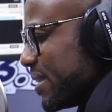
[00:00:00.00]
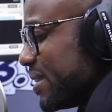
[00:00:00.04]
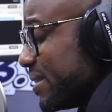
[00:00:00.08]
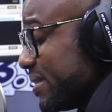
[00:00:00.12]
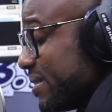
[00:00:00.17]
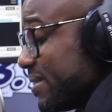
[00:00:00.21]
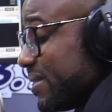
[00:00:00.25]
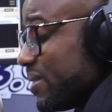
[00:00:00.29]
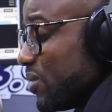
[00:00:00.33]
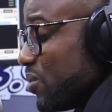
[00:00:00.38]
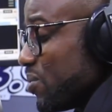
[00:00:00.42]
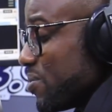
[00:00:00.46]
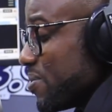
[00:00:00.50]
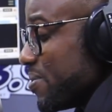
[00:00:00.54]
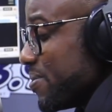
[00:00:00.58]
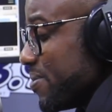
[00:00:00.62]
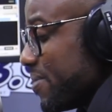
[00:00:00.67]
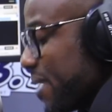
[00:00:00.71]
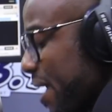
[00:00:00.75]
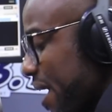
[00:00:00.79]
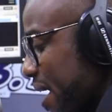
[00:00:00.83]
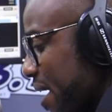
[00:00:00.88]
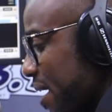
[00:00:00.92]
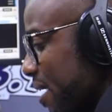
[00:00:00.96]
It's still
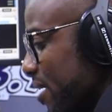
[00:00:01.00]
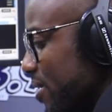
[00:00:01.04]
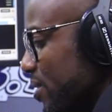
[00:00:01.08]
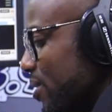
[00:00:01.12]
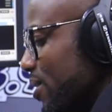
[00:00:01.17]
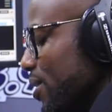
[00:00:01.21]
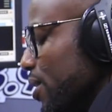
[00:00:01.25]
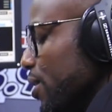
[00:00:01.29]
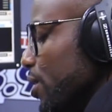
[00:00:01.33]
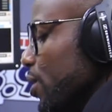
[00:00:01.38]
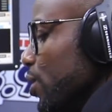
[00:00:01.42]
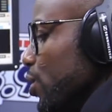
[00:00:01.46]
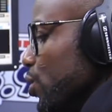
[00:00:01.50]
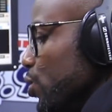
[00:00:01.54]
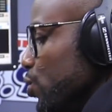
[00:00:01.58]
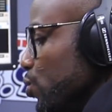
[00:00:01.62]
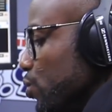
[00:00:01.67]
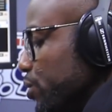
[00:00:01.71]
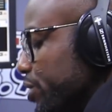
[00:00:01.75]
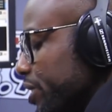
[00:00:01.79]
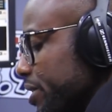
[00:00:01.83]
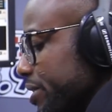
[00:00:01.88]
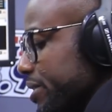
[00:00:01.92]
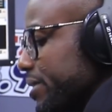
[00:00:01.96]
there.
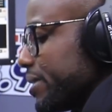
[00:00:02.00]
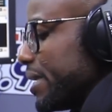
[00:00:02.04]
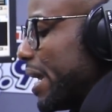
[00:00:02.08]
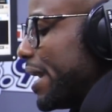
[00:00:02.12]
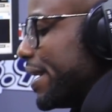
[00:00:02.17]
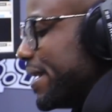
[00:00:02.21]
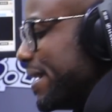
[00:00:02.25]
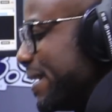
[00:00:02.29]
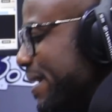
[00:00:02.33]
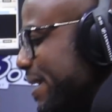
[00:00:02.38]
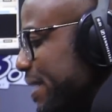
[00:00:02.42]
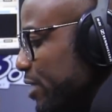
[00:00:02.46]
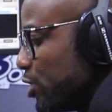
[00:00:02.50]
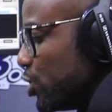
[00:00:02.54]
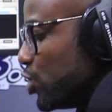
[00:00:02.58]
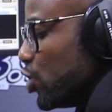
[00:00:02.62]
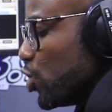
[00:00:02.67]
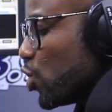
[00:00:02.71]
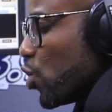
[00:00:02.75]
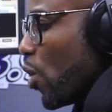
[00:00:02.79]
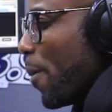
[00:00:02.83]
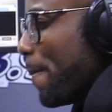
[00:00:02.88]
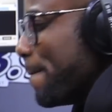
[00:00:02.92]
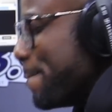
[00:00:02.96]
You just need to
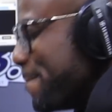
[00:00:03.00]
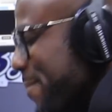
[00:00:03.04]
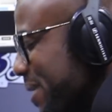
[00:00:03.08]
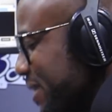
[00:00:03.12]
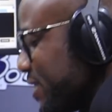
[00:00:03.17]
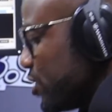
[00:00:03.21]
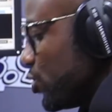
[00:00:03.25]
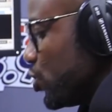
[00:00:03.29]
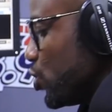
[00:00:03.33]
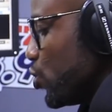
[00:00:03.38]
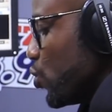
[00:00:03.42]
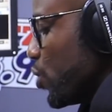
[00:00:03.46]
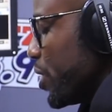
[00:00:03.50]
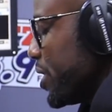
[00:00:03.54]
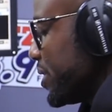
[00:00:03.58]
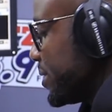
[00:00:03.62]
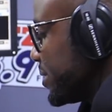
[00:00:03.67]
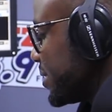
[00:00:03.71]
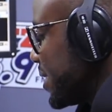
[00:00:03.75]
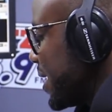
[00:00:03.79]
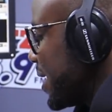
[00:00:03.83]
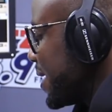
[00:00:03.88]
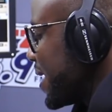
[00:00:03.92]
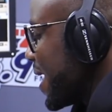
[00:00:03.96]
commit to
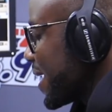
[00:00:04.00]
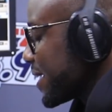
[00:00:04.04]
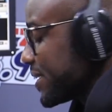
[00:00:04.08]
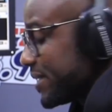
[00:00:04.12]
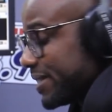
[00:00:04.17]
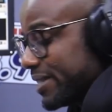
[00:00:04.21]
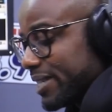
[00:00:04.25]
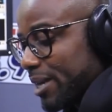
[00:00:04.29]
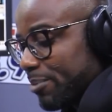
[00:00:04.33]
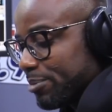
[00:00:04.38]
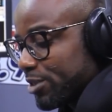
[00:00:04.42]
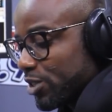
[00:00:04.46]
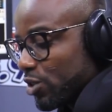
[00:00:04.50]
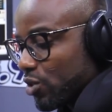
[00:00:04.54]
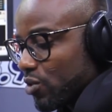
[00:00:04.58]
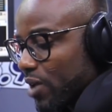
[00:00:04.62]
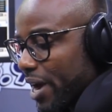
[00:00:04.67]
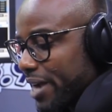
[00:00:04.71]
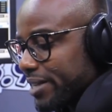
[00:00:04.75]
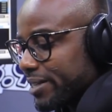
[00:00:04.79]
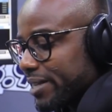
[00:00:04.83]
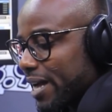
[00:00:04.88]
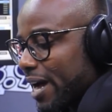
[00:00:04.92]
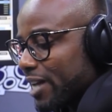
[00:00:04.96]
it and accept
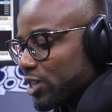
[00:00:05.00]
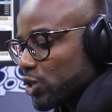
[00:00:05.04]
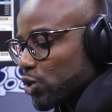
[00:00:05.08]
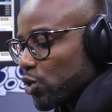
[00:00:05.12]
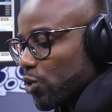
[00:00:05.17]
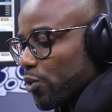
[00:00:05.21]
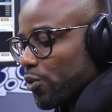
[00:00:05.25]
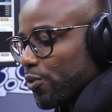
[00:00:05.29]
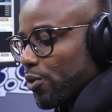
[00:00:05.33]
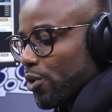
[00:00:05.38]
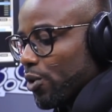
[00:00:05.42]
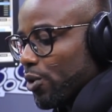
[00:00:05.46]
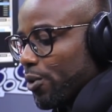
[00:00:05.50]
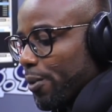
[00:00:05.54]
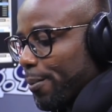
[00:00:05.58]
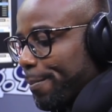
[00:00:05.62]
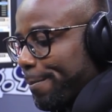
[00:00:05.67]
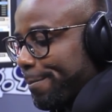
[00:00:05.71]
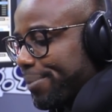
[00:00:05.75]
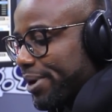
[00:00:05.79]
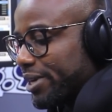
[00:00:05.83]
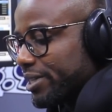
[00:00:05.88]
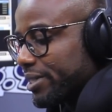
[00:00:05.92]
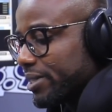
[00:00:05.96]
Christ as your
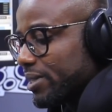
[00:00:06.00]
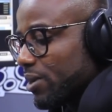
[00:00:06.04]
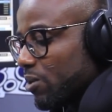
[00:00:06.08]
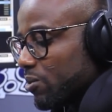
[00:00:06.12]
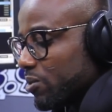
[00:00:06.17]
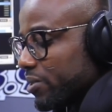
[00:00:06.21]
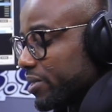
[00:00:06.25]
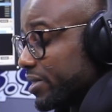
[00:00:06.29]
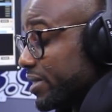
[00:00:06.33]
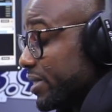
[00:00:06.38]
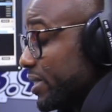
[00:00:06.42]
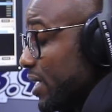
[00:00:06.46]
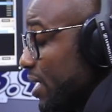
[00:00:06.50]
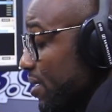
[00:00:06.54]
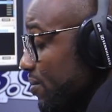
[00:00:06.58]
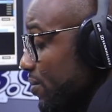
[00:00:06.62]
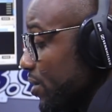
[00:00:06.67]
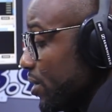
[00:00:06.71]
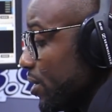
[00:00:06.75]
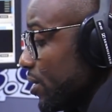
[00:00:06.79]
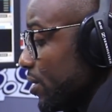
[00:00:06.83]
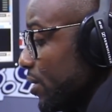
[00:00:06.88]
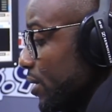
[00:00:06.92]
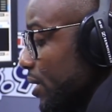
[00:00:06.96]
personal
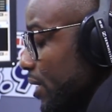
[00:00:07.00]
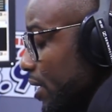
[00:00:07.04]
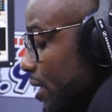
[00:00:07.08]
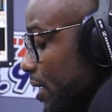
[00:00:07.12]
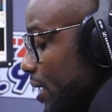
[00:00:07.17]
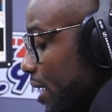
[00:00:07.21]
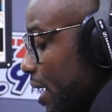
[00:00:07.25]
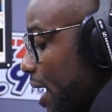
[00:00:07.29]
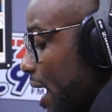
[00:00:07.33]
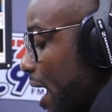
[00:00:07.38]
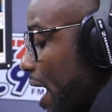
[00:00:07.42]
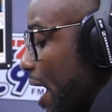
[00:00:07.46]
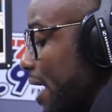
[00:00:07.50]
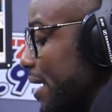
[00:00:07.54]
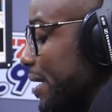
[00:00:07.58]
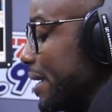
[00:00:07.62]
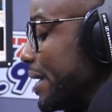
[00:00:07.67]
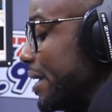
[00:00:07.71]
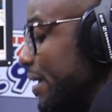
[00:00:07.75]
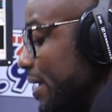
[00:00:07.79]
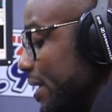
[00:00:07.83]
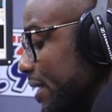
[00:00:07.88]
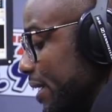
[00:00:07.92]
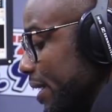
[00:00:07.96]
Savior, and
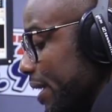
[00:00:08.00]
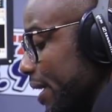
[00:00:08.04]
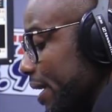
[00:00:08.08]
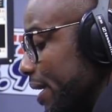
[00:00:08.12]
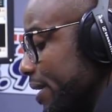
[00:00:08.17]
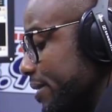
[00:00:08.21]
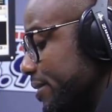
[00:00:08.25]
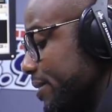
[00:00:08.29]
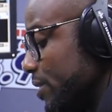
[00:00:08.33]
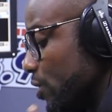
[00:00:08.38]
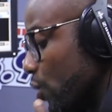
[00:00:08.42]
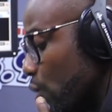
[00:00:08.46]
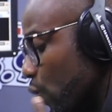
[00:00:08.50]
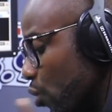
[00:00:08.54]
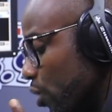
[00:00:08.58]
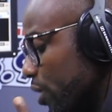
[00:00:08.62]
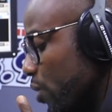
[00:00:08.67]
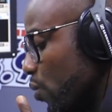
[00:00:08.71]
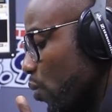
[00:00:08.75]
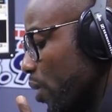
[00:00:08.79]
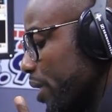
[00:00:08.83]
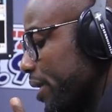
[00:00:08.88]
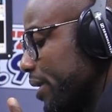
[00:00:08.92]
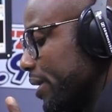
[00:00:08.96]
He is the
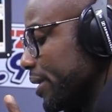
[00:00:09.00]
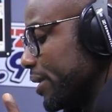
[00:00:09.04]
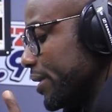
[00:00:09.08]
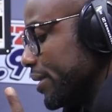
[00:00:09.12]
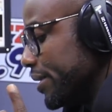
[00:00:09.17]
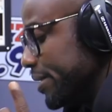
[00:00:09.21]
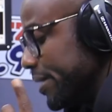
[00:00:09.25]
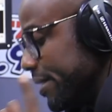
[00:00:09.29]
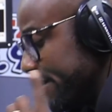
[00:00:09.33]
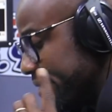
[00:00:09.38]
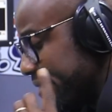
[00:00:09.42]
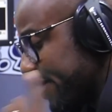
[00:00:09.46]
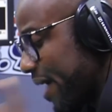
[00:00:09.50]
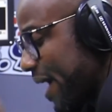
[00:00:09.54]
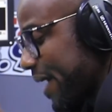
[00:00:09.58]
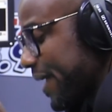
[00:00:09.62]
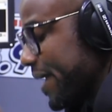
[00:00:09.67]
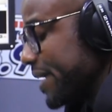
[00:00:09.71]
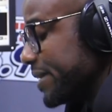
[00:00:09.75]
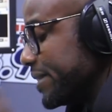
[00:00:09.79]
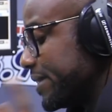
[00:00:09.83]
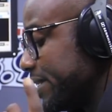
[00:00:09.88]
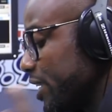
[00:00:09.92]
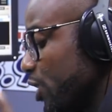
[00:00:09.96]
only one that
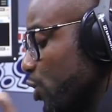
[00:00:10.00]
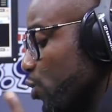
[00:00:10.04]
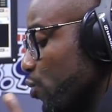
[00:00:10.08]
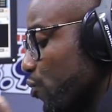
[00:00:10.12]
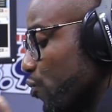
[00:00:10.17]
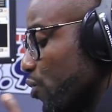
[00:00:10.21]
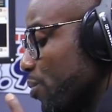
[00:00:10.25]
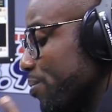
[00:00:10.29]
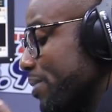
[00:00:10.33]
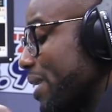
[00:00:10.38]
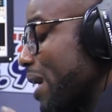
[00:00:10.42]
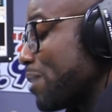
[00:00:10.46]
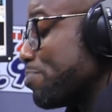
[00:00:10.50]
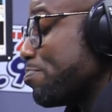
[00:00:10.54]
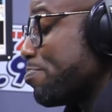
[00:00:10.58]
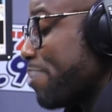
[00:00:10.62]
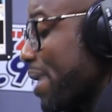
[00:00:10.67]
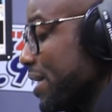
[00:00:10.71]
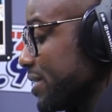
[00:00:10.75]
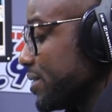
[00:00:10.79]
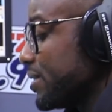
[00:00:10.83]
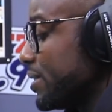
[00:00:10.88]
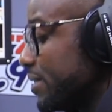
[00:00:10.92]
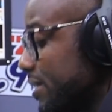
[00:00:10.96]
can take you from that
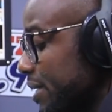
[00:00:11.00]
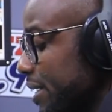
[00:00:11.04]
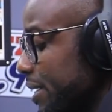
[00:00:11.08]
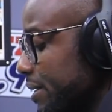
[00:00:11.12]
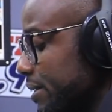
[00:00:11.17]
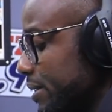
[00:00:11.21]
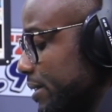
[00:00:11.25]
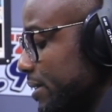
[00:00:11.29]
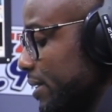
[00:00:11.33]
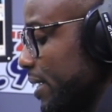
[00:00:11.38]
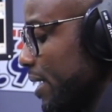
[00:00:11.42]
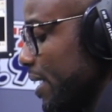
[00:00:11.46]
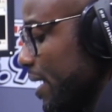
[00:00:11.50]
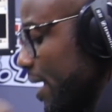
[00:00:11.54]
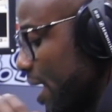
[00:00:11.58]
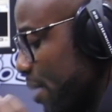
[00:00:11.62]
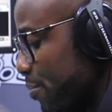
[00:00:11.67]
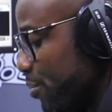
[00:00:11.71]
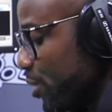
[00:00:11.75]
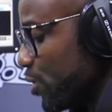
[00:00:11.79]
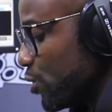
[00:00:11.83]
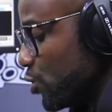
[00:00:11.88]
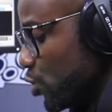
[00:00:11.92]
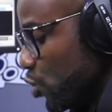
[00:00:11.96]
past state
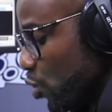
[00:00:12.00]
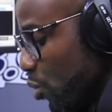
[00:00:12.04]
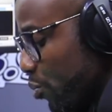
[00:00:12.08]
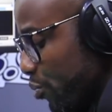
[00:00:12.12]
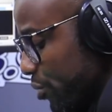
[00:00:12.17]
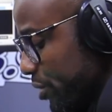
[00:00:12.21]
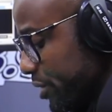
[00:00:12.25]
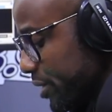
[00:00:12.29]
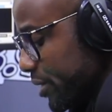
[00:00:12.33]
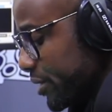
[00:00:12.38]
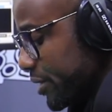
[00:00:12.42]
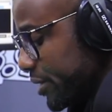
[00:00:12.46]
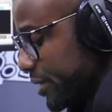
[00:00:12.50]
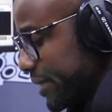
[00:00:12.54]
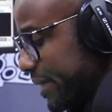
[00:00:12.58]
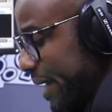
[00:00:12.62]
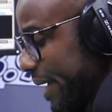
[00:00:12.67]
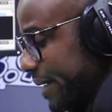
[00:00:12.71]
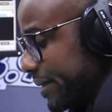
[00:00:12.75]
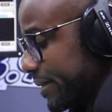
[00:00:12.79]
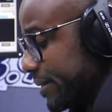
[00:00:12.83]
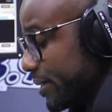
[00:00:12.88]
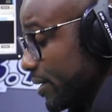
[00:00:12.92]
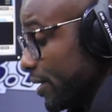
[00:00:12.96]
and bring you to your present
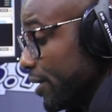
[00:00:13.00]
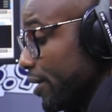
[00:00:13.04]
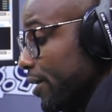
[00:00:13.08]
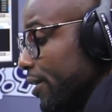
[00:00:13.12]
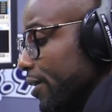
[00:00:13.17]
state.